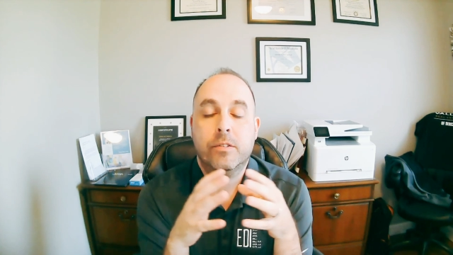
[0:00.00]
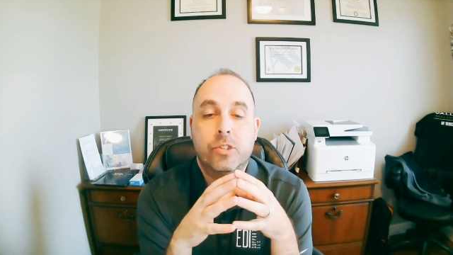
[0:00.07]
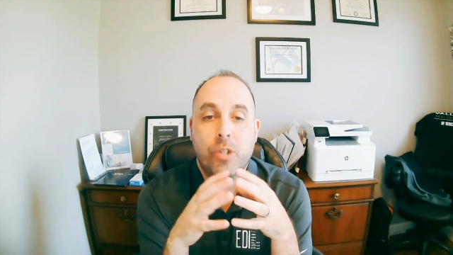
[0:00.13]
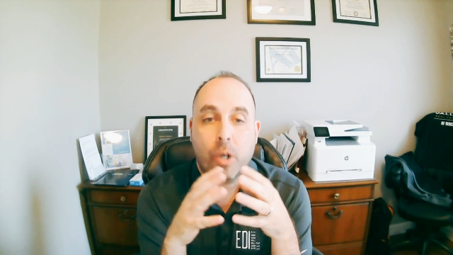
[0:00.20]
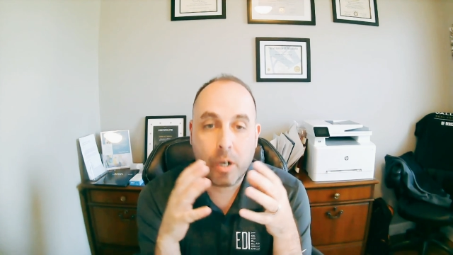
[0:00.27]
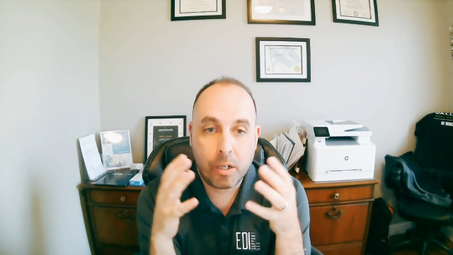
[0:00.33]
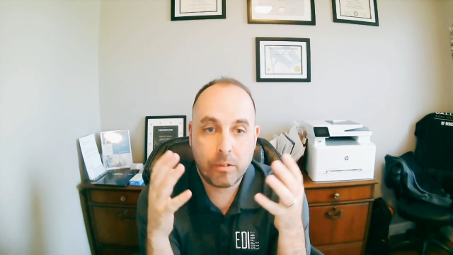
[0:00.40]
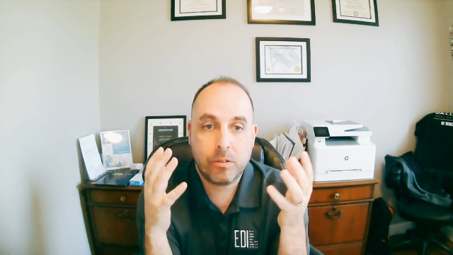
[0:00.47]

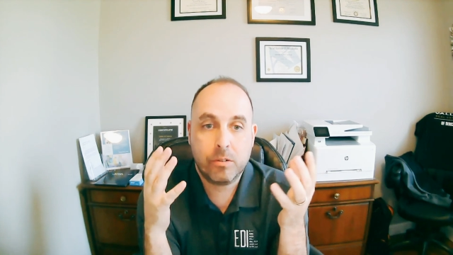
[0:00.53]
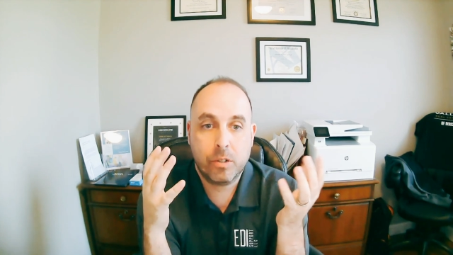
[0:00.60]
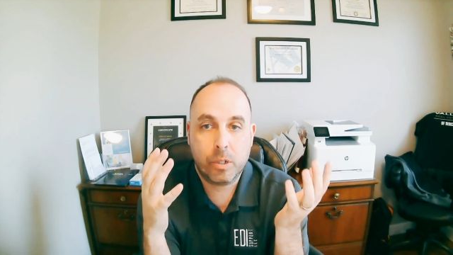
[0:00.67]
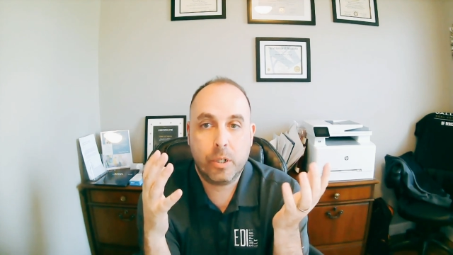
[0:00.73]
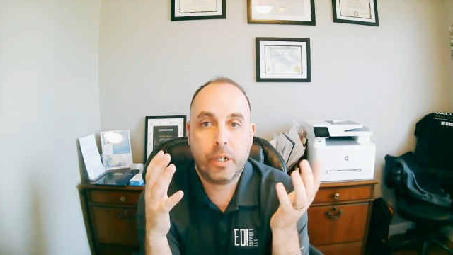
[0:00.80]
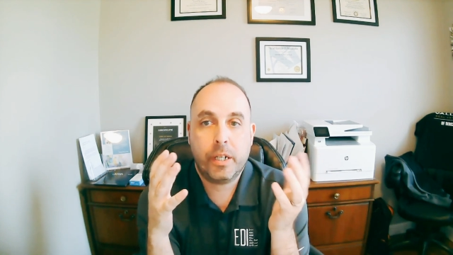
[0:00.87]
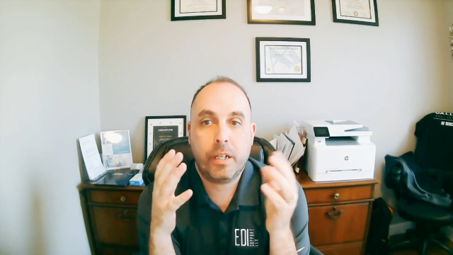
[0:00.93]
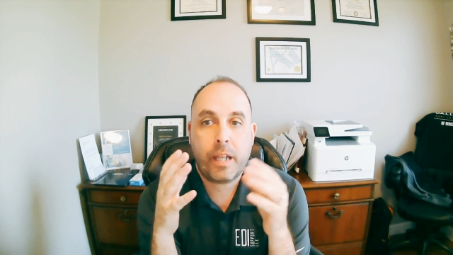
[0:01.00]
Start
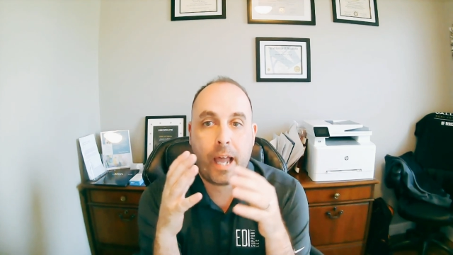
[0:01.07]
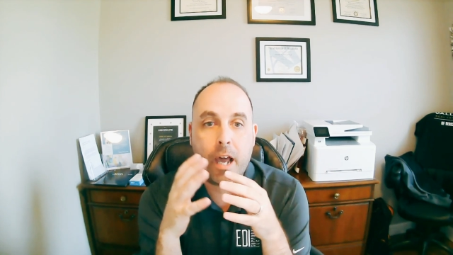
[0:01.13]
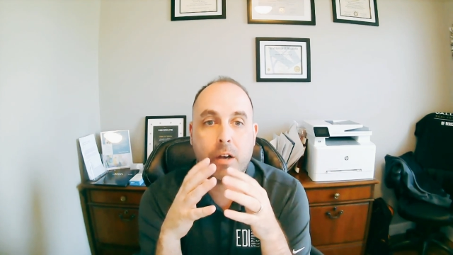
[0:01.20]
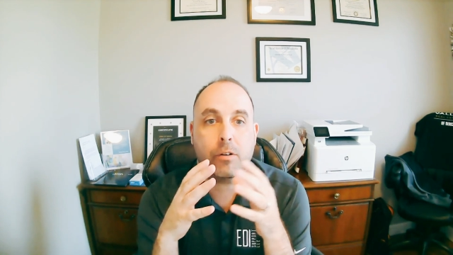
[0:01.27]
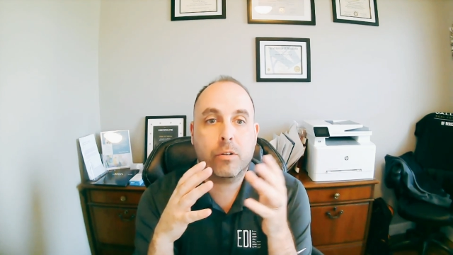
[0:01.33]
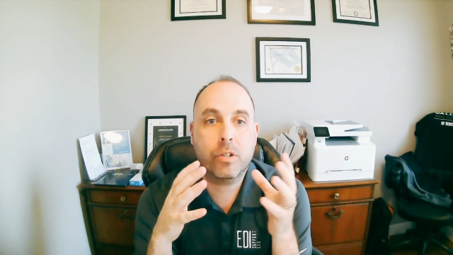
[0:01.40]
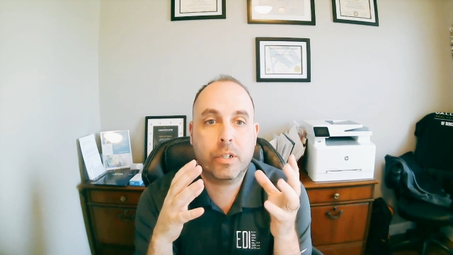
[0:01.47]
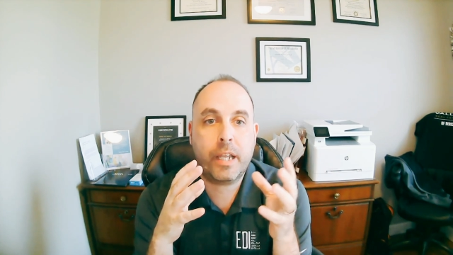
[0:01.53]
learning how
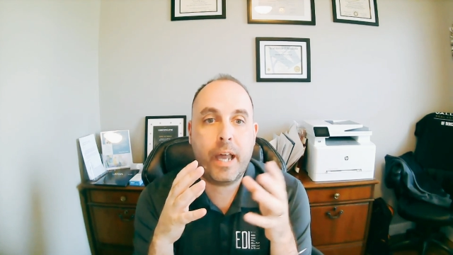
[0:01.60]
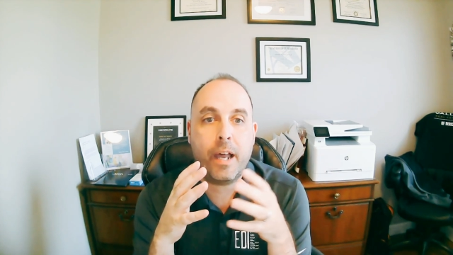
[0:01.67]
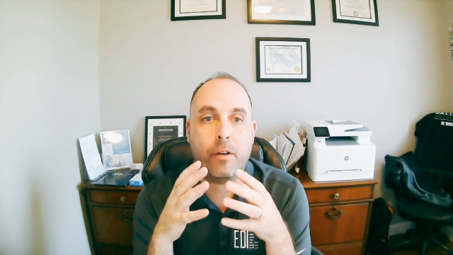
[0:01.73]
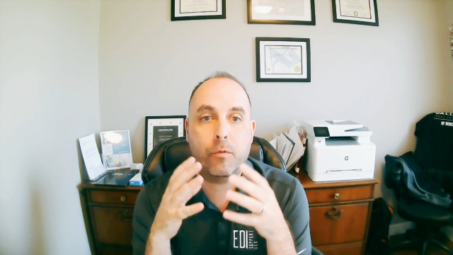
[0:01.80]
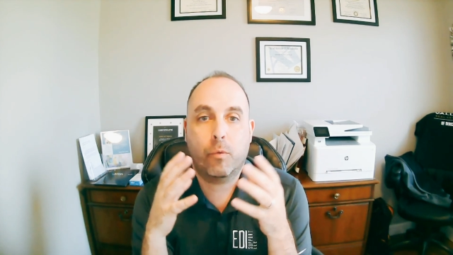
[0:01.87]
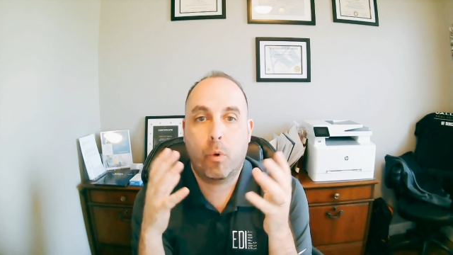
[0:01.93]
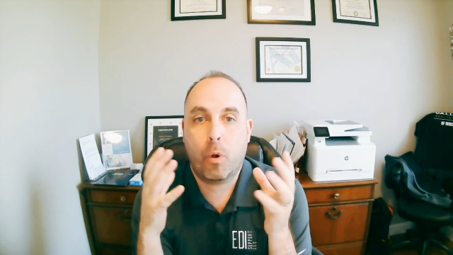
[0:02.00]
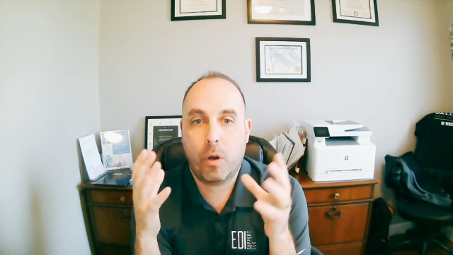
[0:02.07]
to look
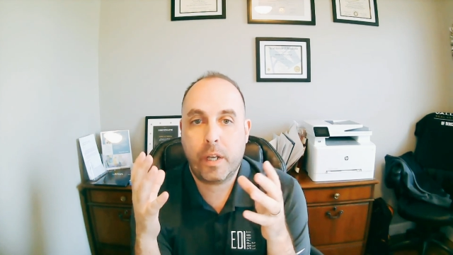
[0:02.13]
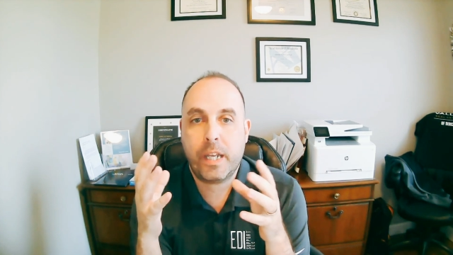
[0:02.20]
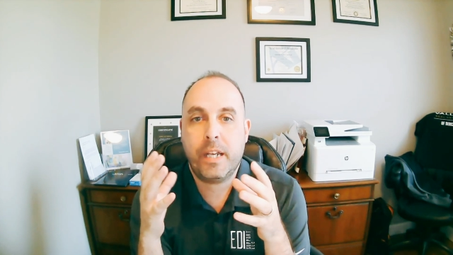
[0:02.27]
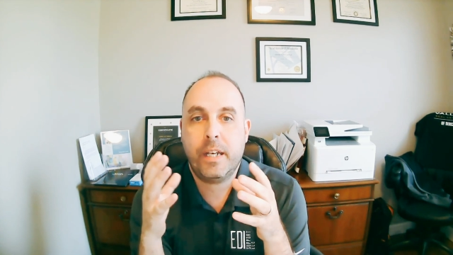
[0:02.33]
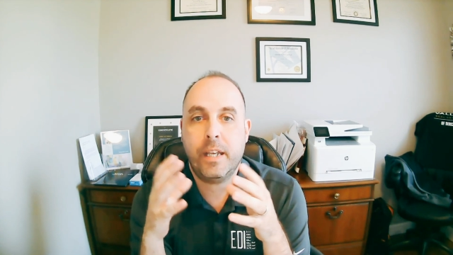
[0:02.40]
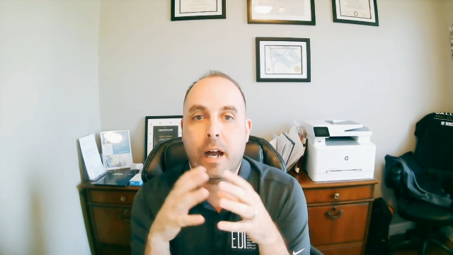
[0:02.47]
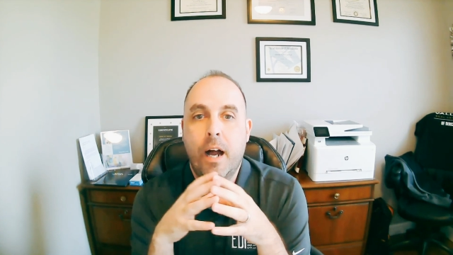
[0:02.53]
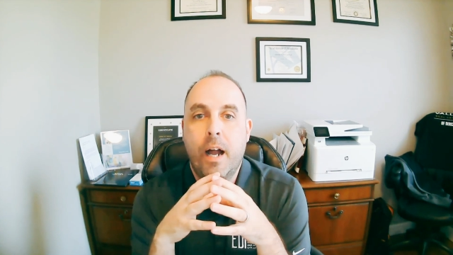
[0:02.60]
at raw
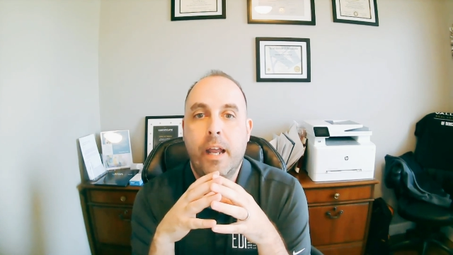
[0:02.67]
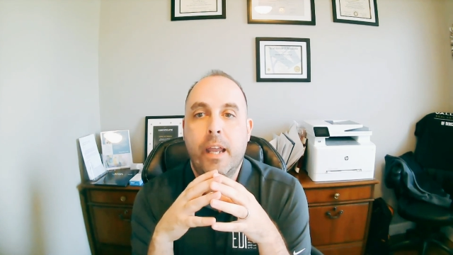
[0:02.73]
EDI